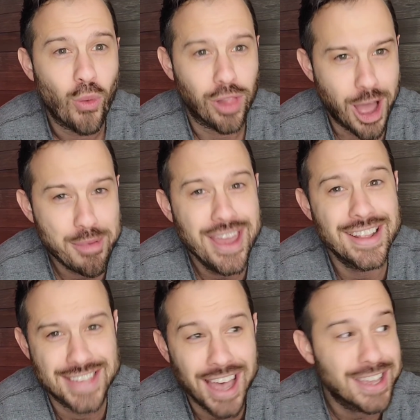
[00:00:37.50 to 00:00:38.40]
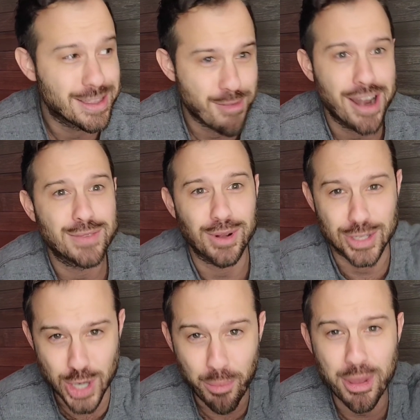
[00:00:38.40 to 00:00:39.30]
well, I'm going to tell you, they might as well
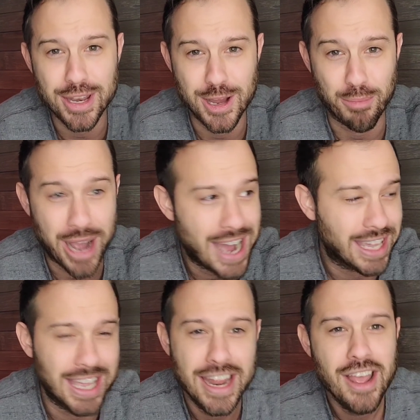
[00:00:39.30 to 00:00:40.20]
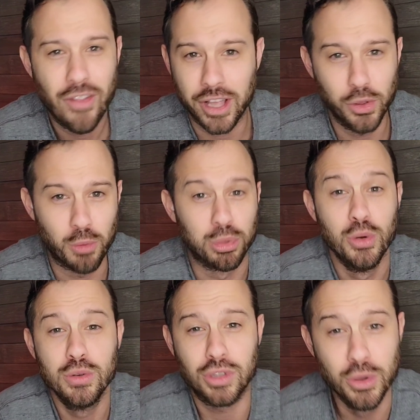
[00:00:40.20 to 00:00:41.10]
jump into your pocket like a little
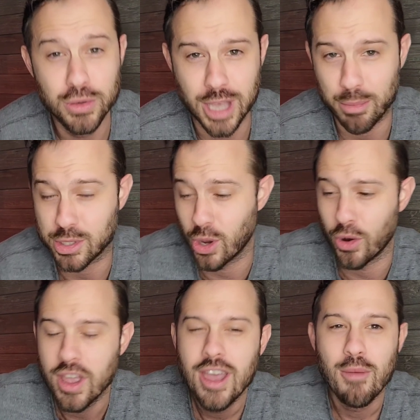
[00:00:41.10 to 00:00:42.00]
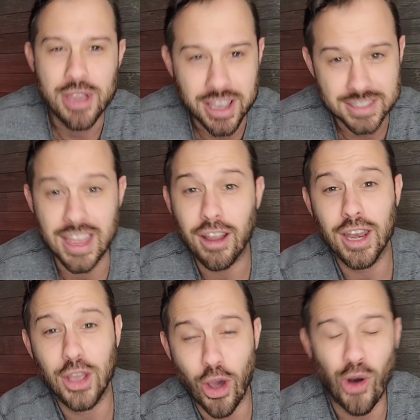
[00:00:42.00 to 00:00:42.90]
Blues Clues episode because they're
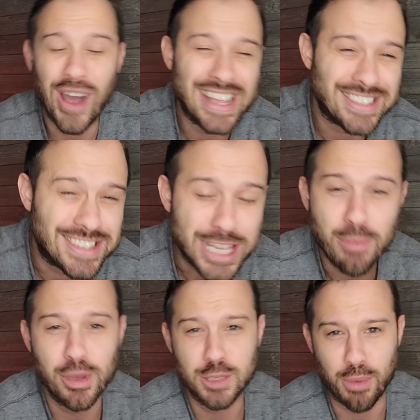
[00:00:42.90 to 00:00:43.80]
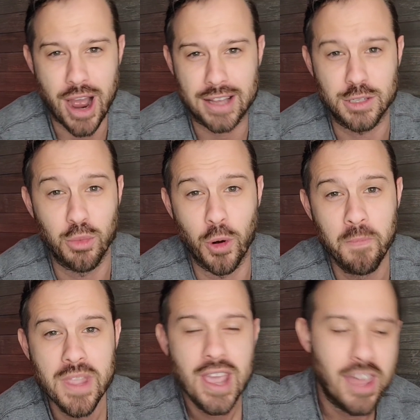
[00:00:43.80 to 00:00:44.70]
going to go as deep as
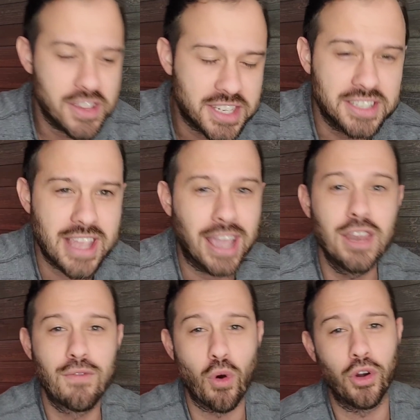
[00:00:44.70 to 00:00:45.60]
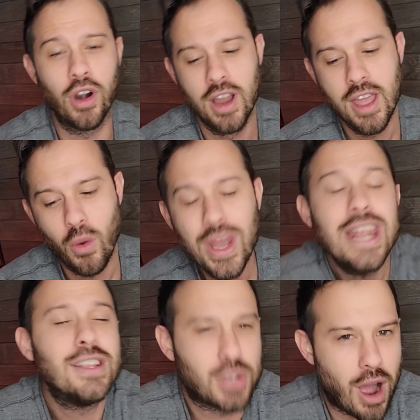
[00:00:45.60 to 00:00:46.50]
possible. And this executive order, we
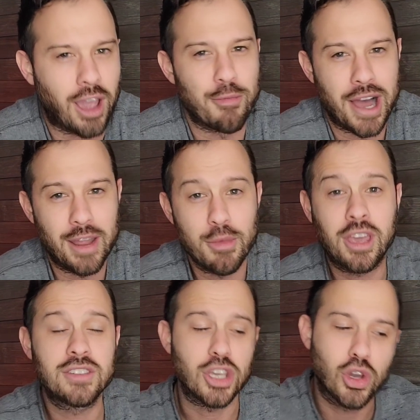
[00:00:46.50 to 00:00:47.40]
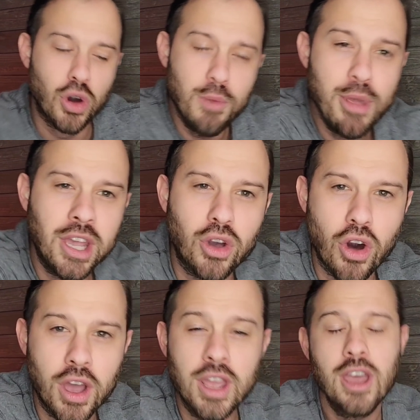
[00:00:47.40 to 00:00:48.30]
need to talk about it because it could be
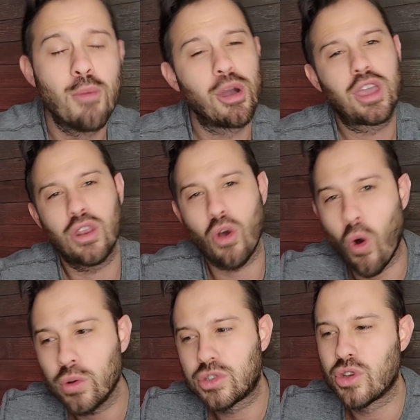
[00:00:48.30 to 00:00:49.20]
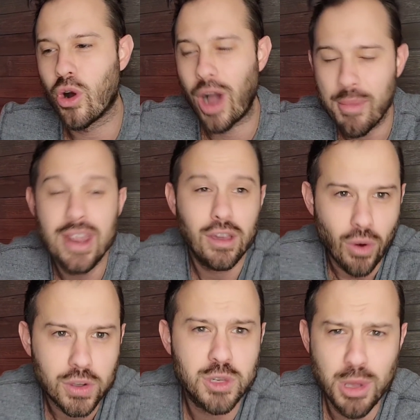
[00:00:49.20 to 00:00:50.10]
good, but could also, I mean, it could
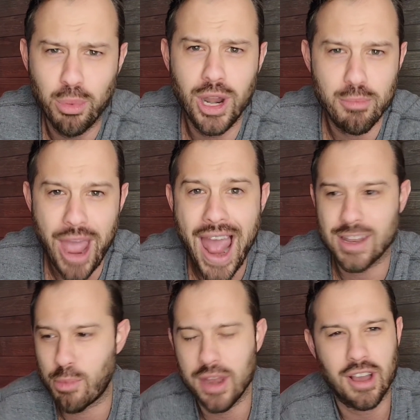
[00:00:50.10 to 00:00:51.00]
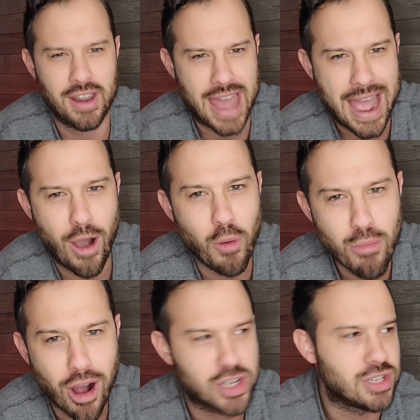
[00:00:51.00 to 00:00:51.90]
also be pretty bad depending on how
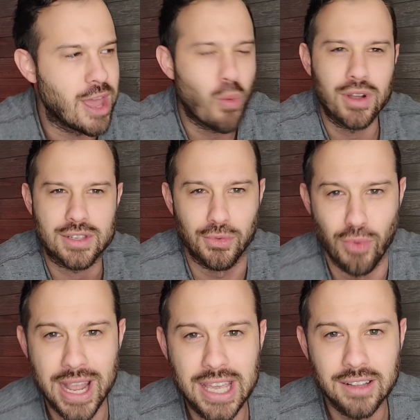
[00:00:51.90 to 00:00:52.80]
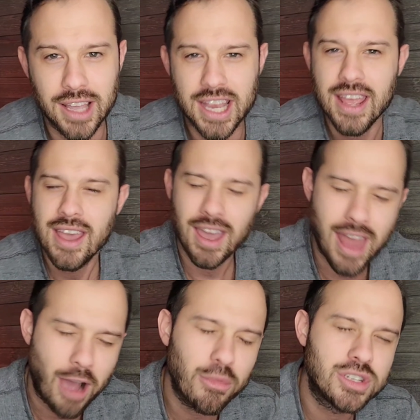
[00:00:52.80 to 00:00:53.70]
much they want to regulate
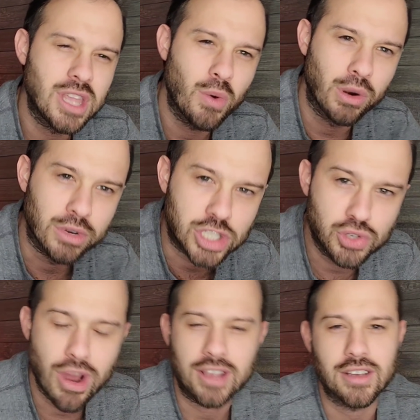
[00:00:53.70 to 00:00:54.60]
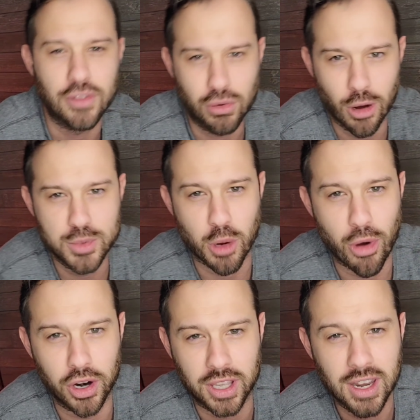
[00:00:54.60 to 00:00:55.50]
and how much they want to restrict the crypto
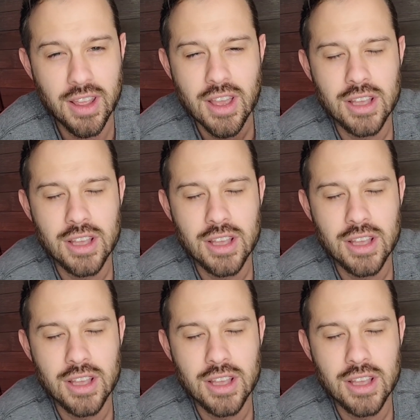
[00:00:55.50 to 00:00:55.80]
market.